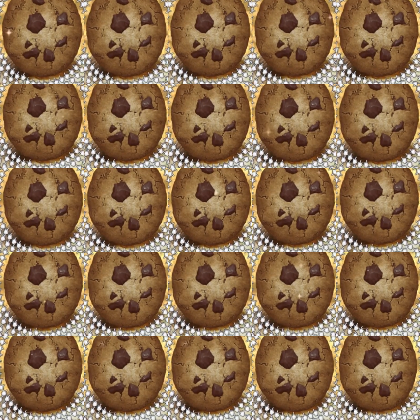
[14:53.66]
We do have these
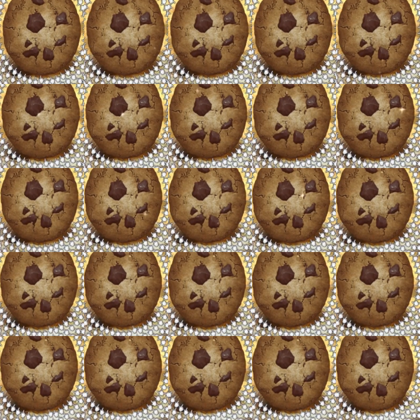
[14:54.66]
points I'm going to spend.